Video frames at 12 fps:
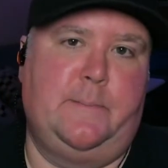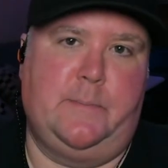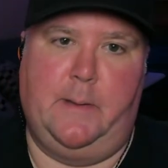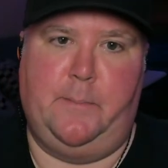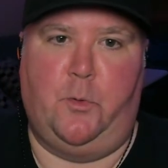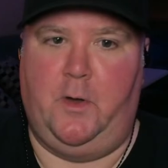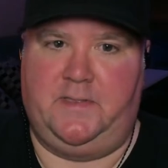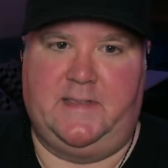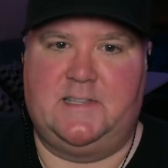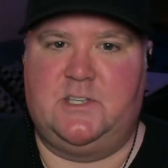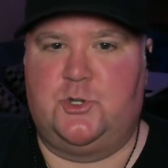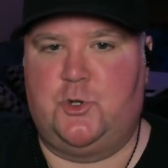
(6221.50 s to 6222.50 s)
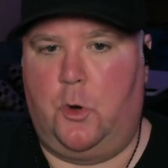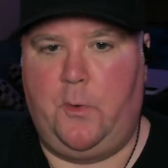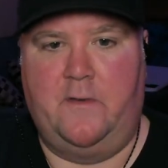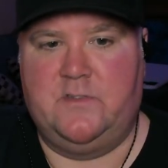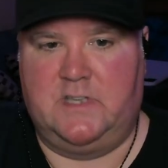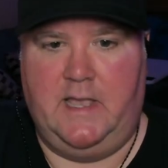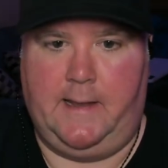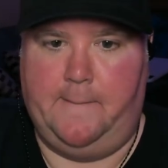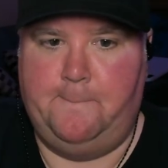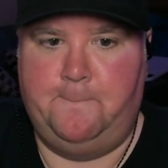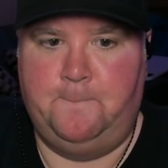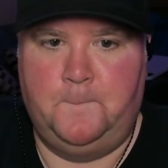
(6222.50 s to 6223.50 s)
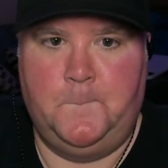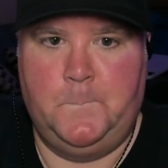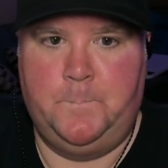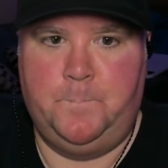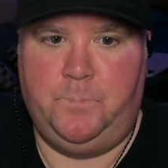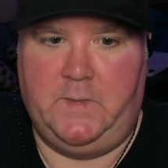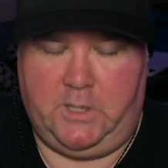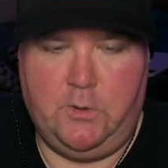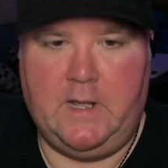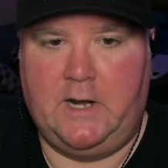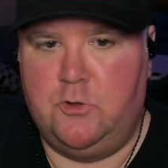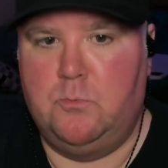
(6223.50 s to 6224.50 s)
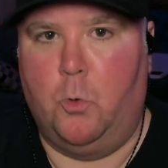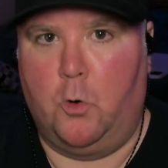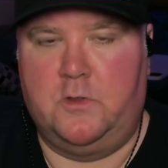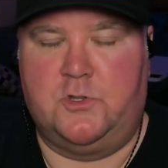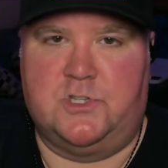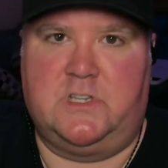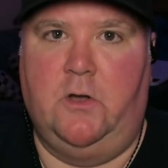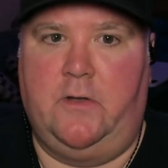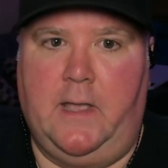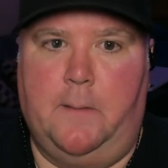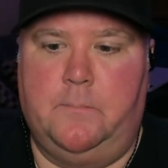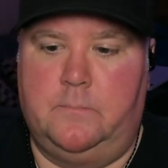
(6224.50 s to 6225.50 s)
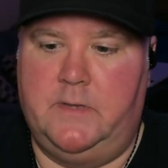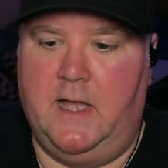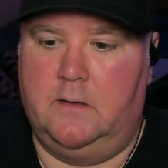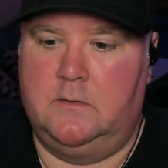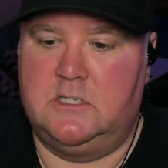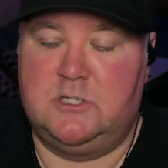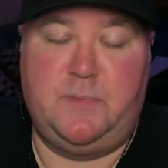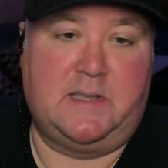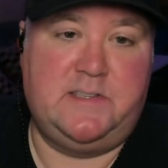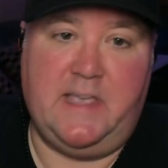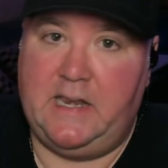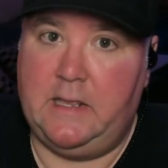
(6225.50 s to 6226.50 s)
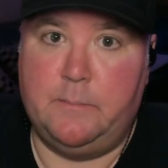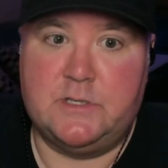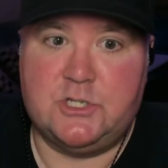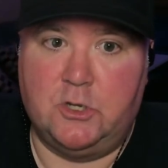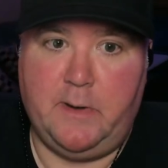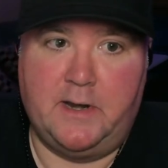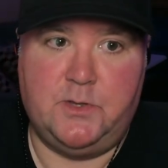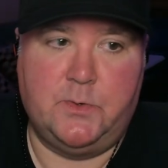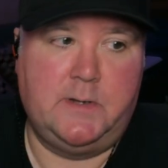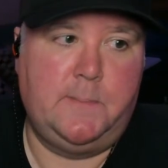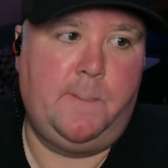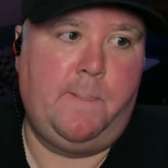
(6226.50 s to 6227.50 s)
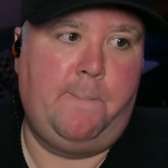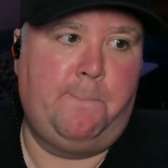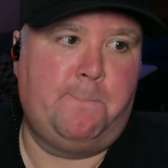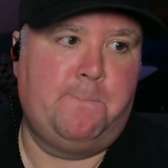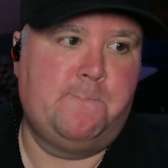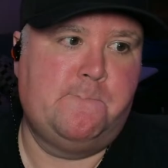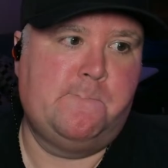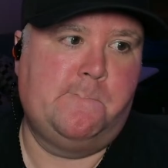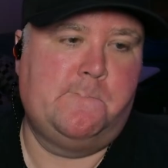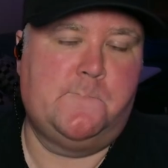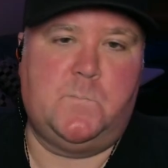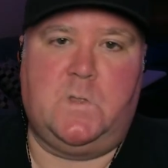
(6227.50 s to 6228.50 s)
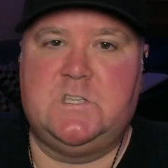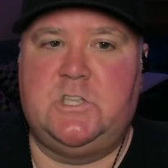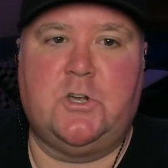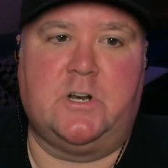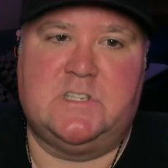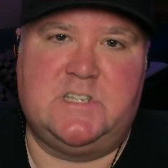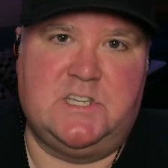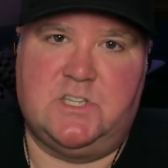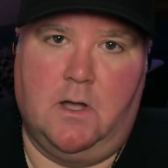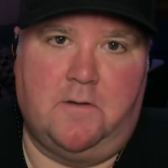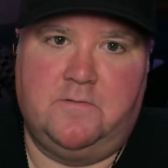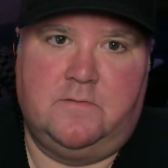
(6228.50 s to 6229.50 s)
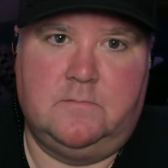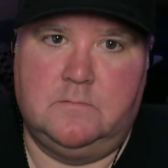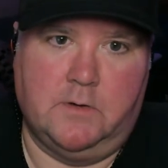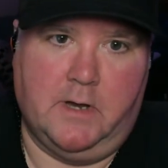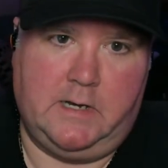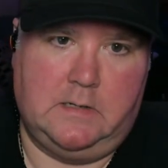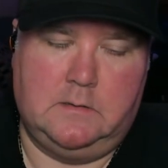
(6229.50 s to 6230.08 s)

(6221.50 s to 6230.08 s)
point. That's the short way of saying it. Like, you got to do more than just kill cam. Yeah, spectating is a good way to do it, because then you're going to see stuff, right?